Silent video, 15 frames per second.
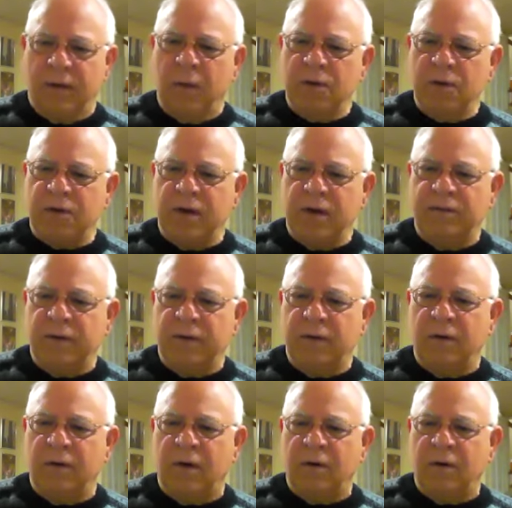Most of
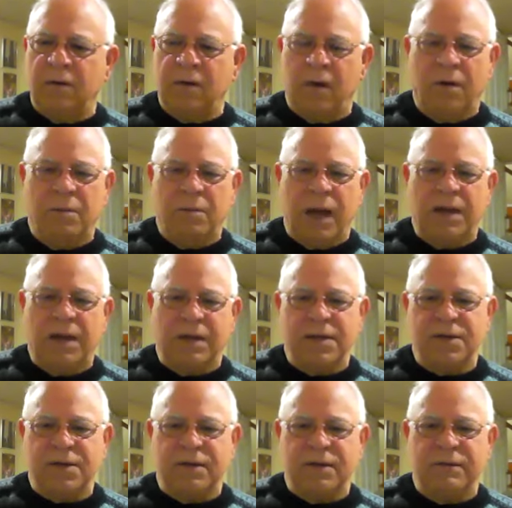you are on my
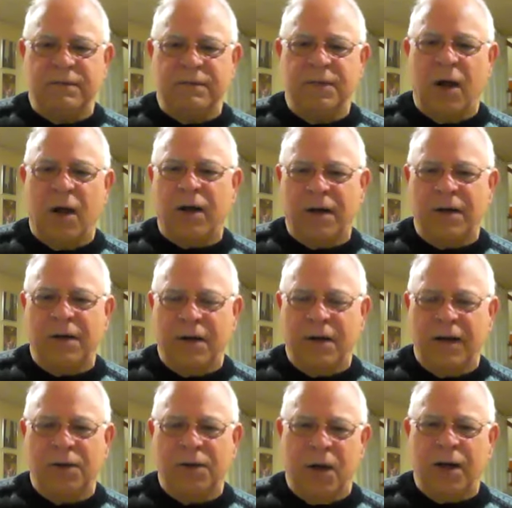list of naughty
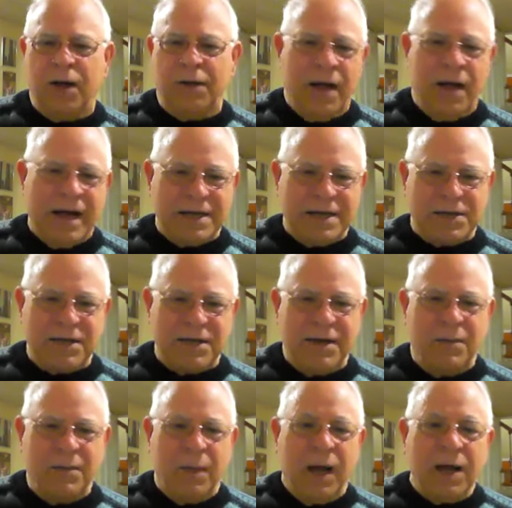and not nice,
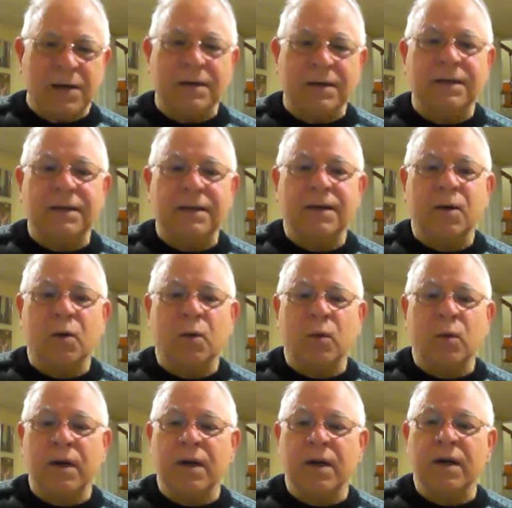but
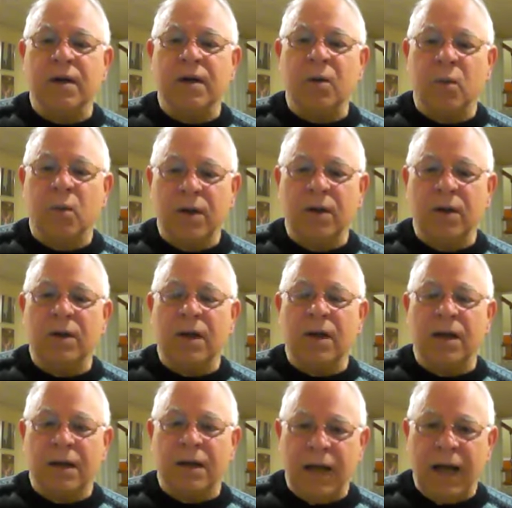we will
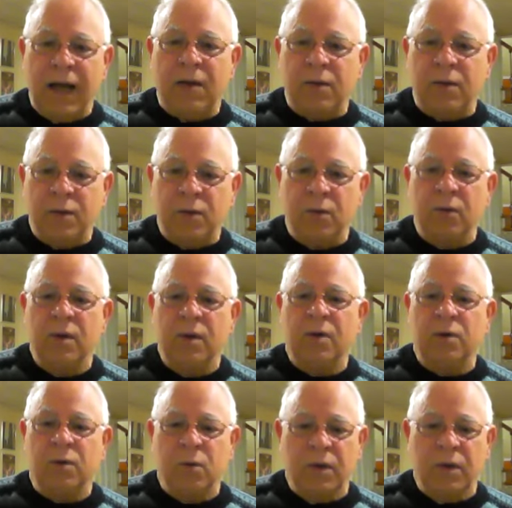allow you
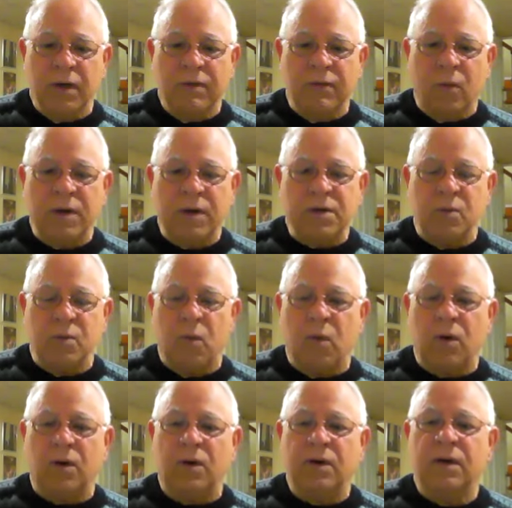to live once
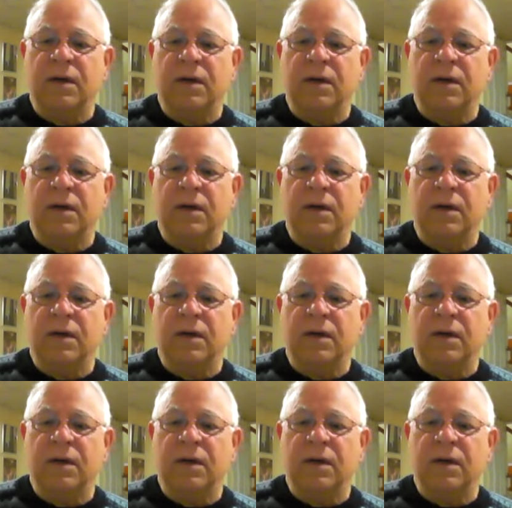more.